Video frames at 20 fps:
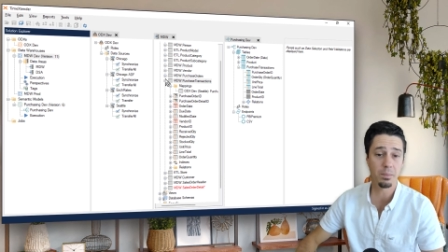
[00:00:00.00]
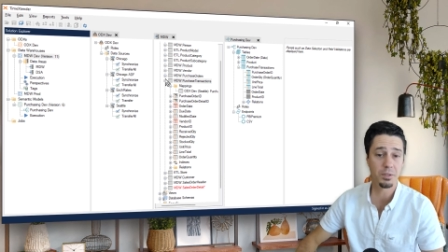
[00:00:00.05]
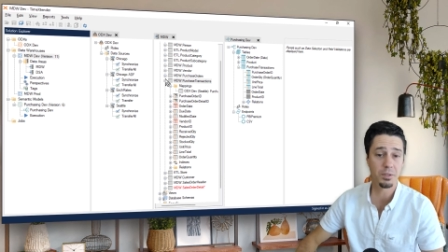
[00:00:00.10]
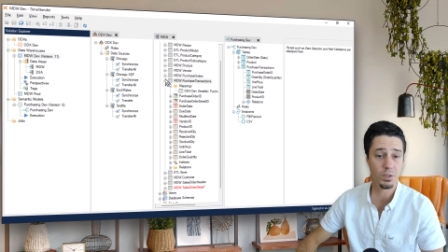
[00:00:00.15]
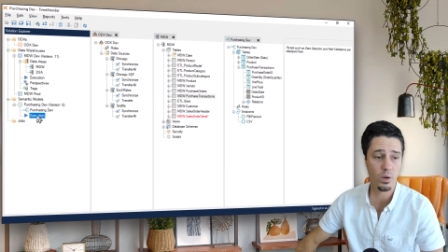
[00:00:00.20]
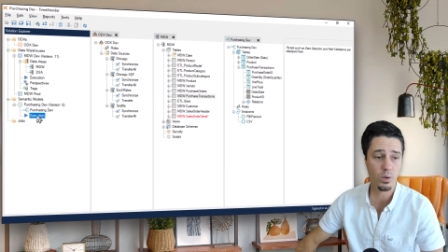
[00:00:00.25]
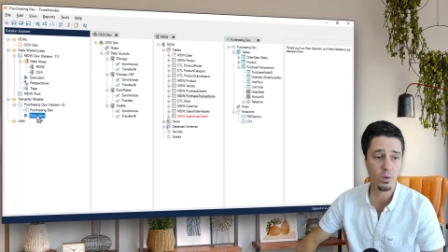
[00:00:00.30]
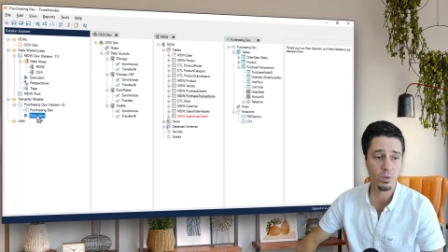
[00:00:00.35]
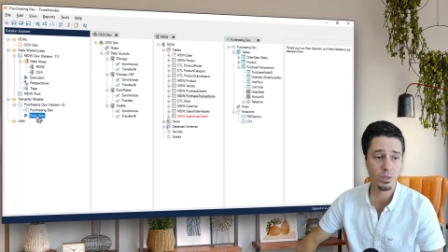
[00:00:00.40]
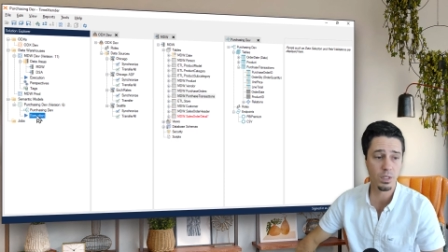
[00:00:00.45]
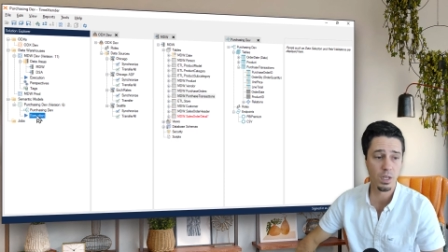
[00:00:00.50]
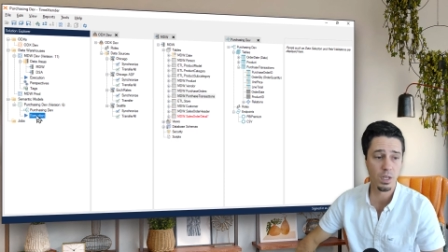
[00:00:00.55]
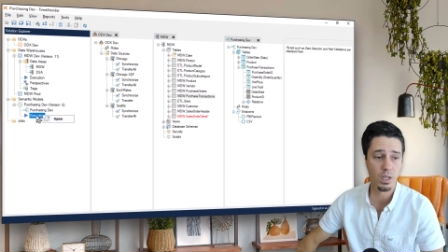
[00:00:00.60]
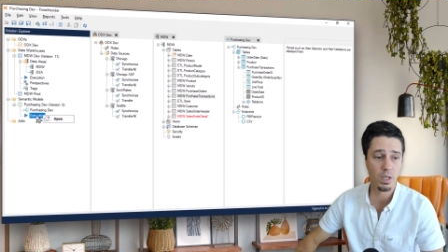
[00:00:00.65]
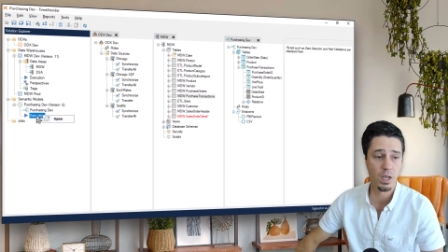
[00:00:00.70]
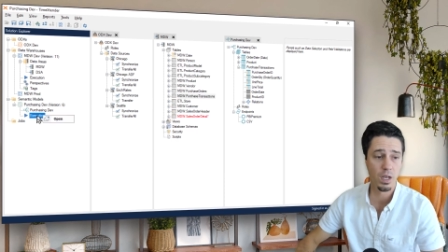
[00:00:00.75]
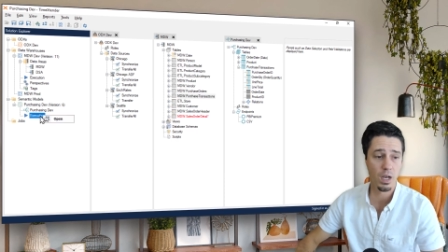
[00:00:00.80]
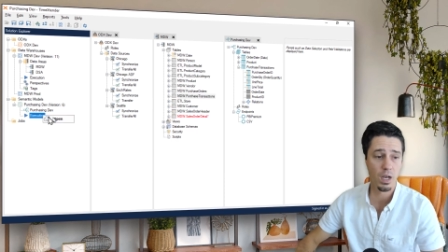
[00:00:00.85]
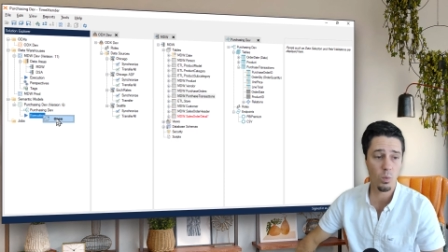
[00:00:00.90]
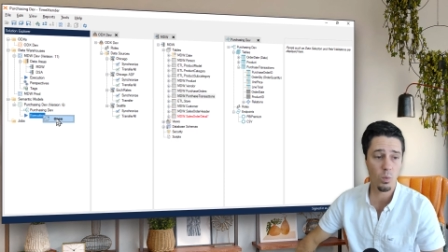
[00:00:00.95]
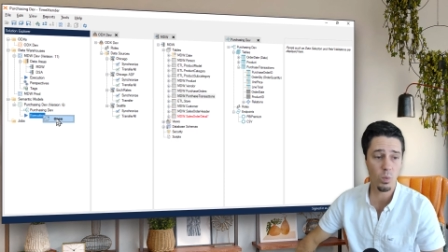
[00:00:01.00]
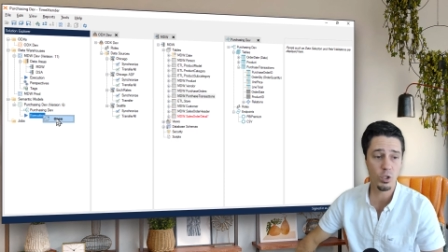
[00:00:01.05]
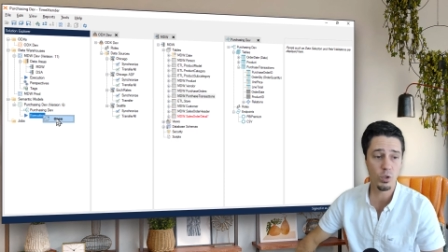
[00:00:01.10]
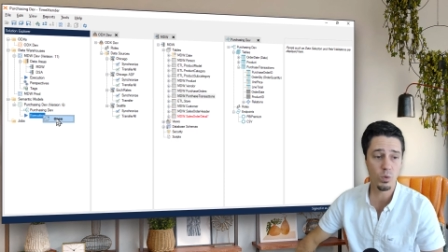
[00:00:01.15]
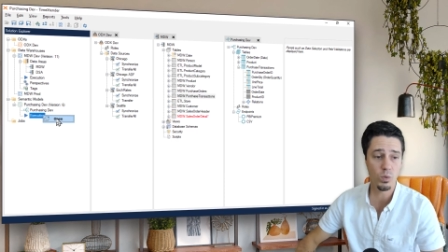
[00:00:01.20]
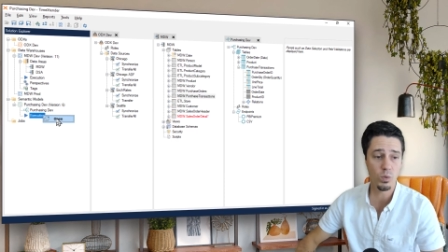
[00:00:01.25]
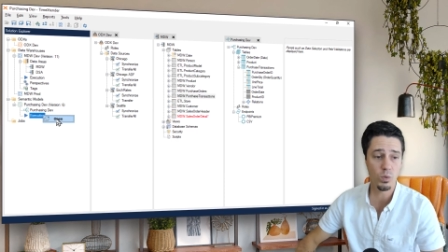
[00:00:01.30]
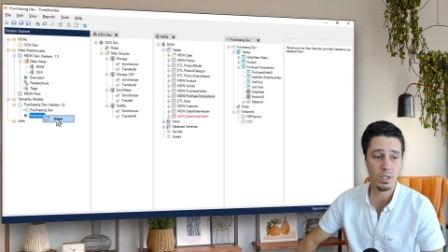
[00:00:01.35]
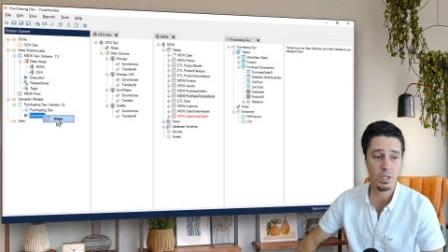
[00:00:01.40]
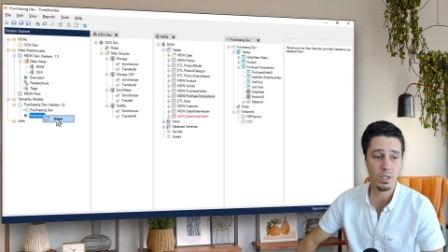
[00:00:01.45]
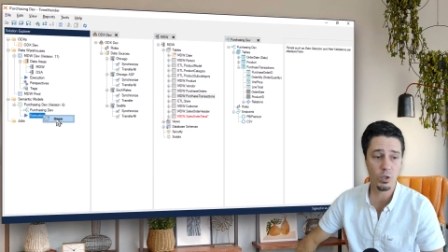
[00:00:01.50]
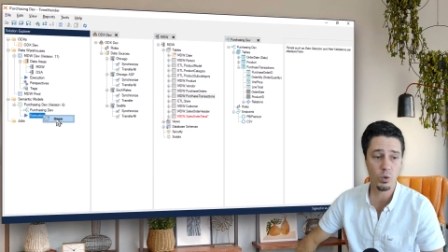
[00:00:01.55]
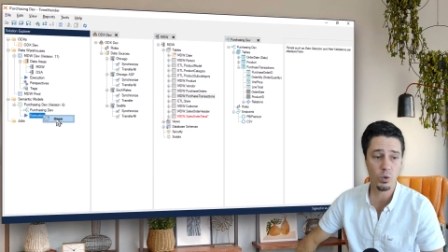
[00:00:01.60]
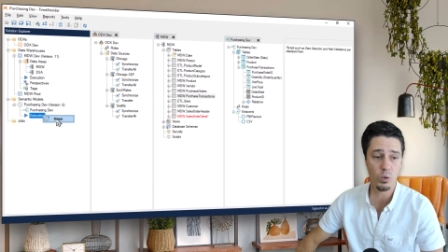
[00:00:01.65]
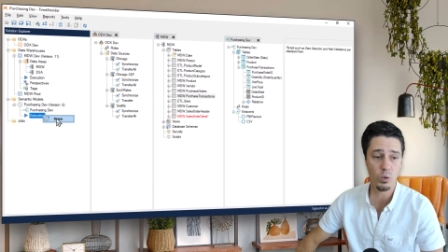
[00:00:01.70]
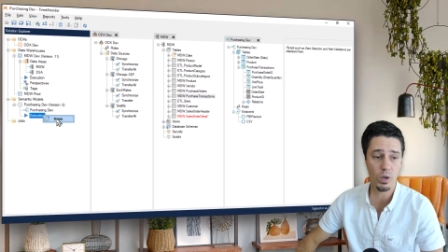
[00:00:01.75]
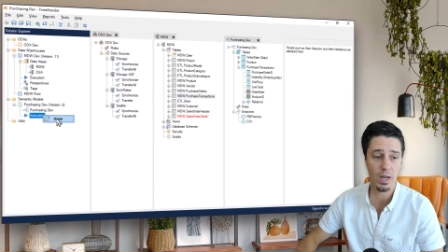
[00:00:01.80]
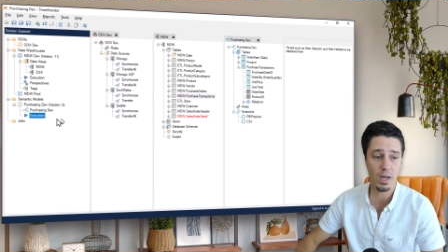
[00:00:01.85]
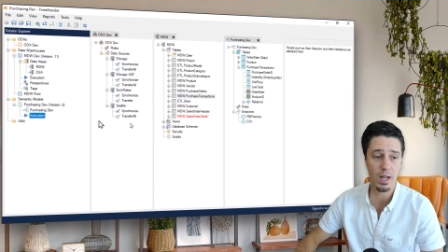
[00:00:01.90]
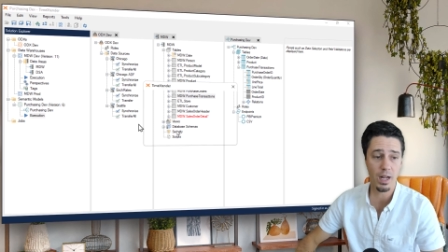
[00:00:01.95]
So we do need to
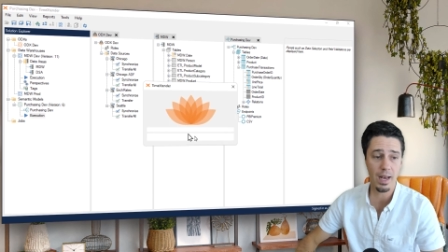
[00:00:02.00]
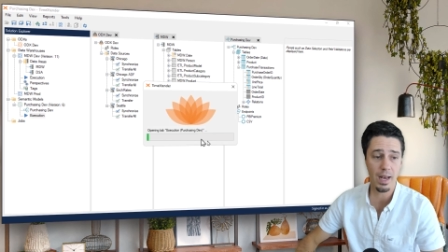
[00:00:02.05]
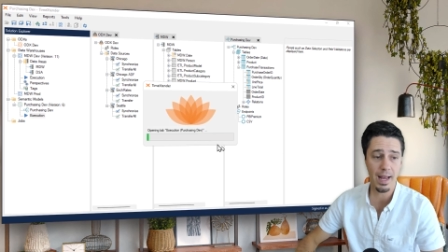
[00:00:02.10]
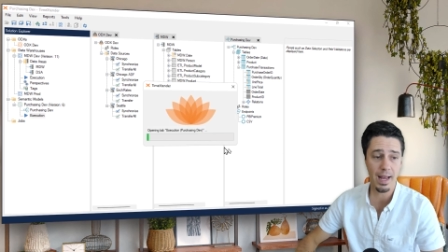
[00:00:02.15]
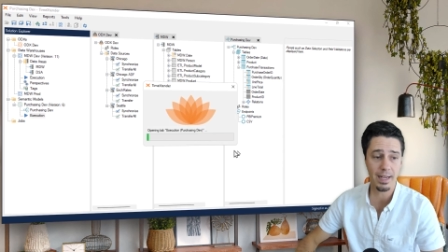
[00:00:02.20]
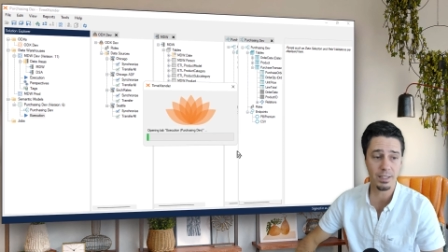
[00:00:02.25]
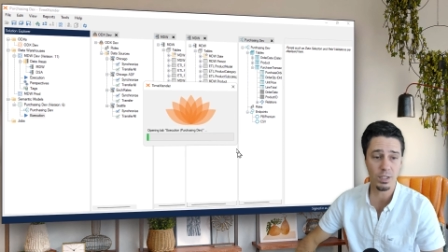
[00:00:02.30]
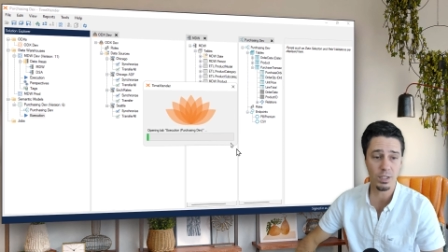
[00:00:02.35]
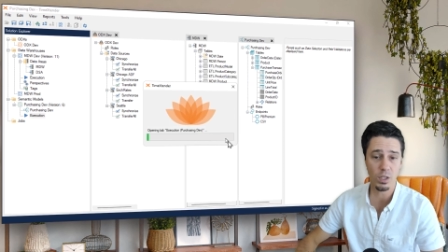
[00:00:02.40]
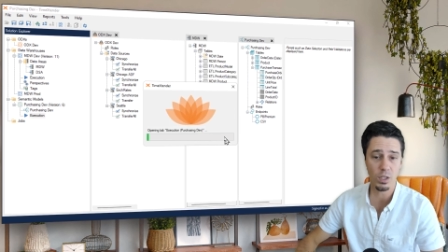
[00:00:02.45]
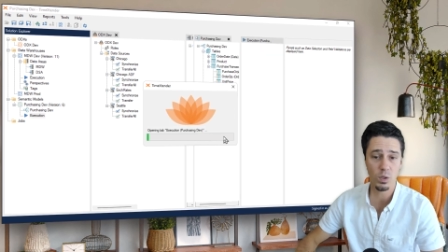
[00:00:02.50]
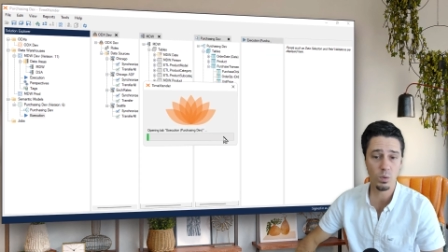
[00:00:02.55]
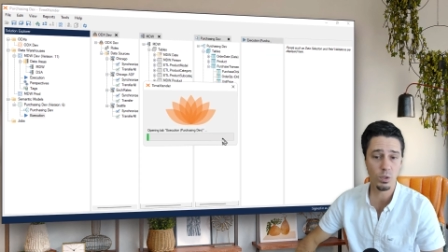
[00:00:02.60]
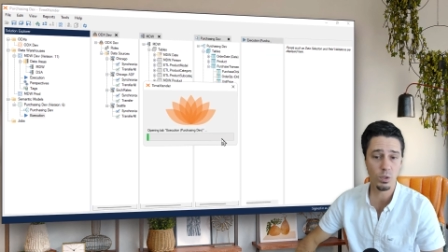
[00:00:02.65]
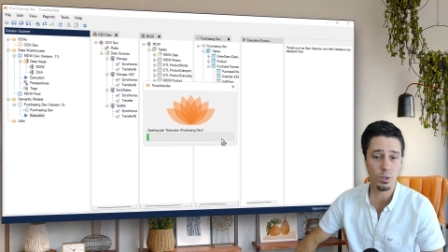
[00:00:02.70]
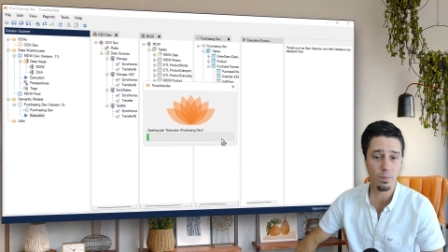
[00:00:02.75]
create an execution